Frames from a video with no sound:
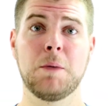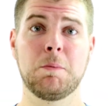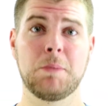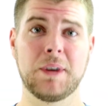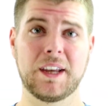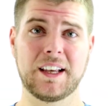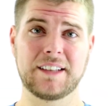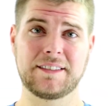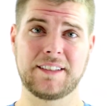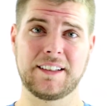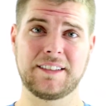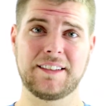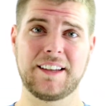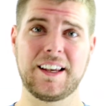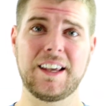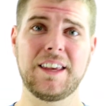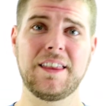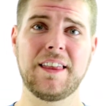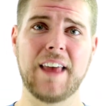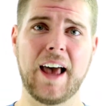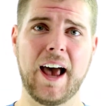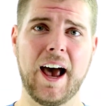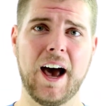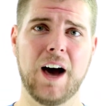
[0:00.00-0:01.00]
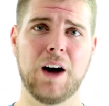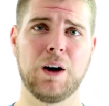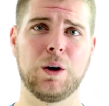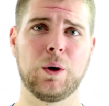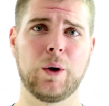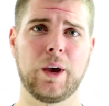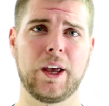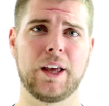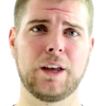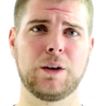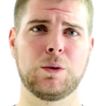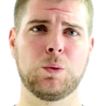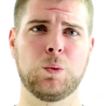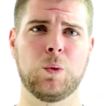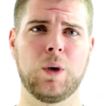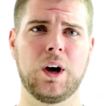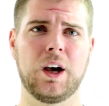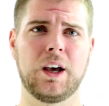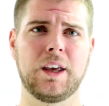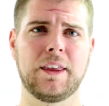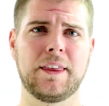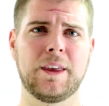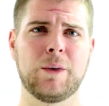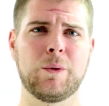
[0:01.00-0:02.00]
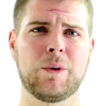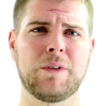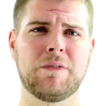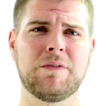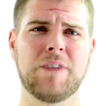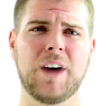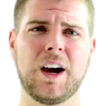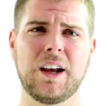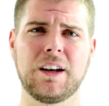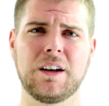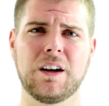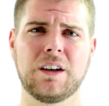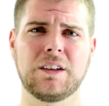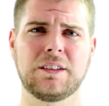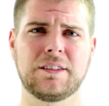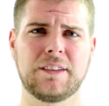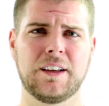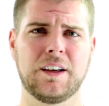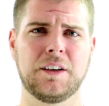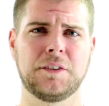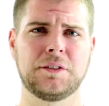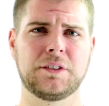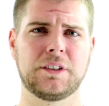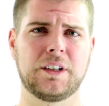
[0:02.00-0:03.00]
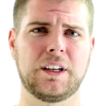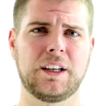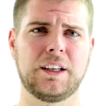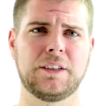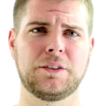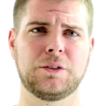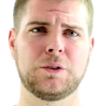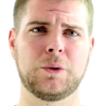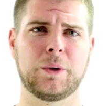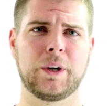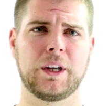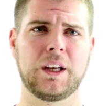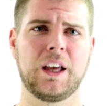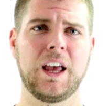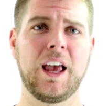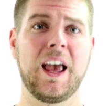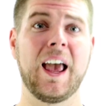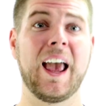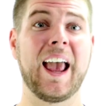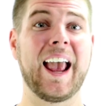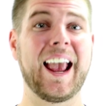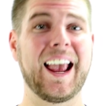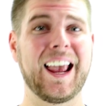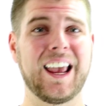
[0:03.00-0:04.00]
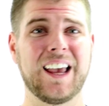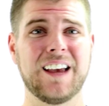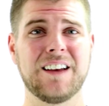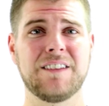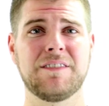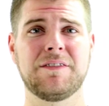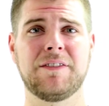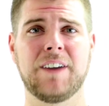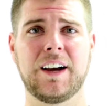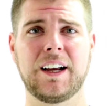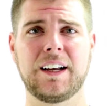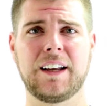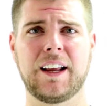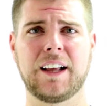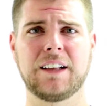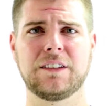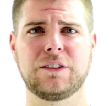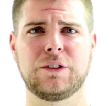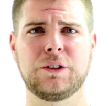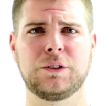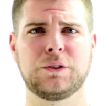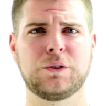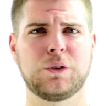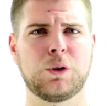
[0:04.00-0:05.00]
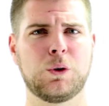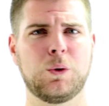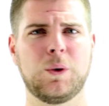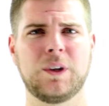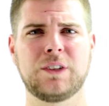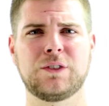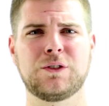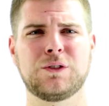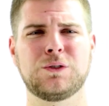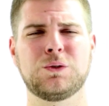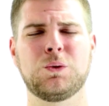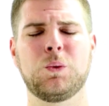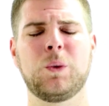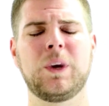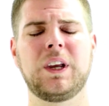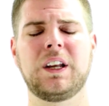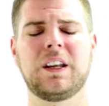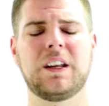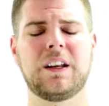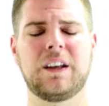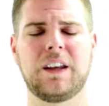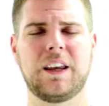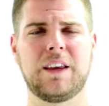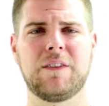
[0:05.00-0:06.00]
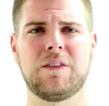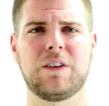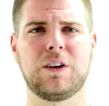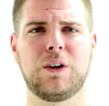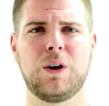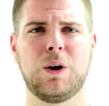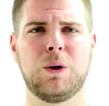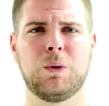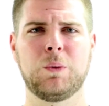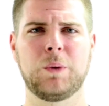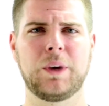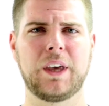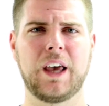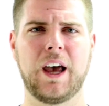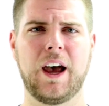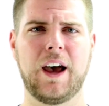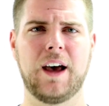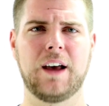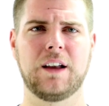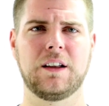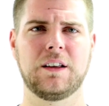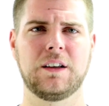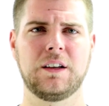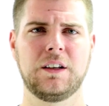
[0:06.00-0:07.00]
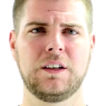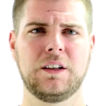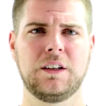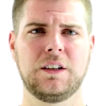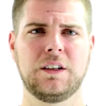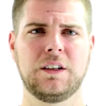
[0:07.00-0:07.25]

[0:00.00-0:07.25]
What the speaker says: because it's in the how and why that we find ourselves in history and find answers to questions we didn't even know we had.